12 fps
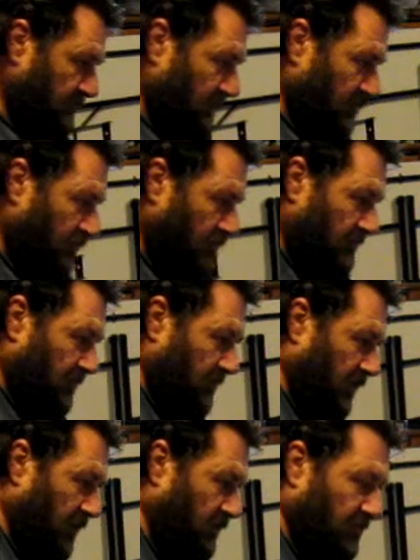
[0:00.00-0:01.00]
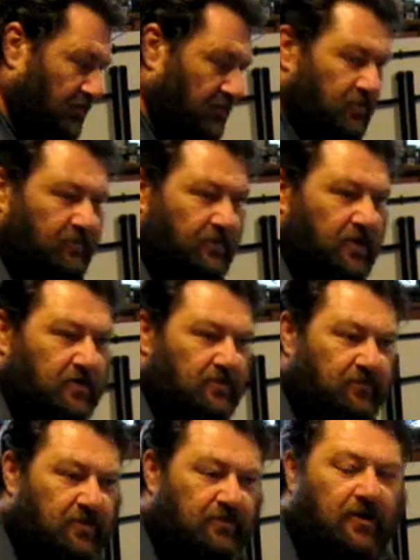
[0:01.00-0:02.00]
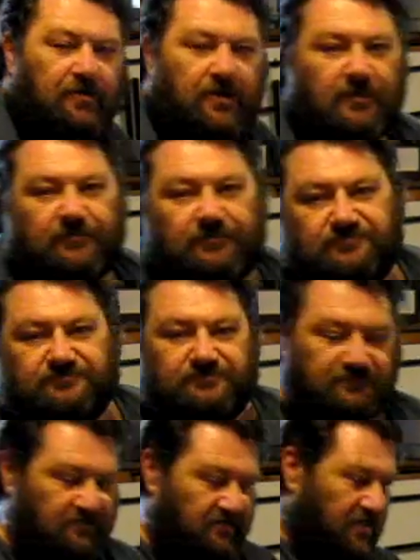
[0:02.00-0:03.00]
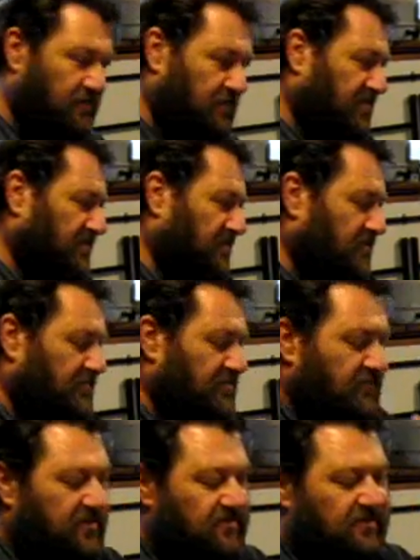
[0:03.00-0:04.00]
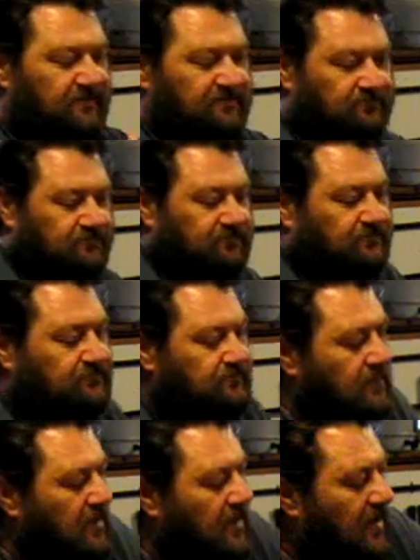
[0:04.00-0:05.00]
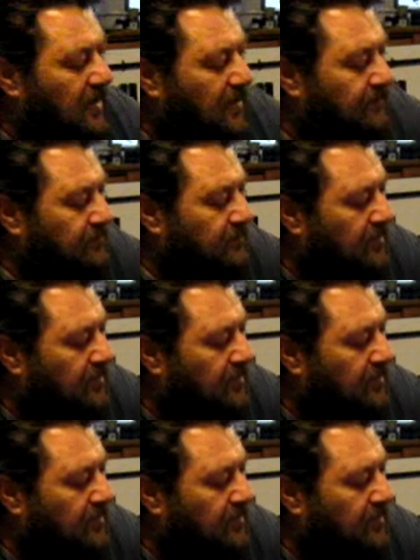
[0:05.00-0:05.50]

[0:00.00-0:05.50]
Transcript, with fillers: corn beer. oh, have gone Corona, yeah, Mexican weather. Um,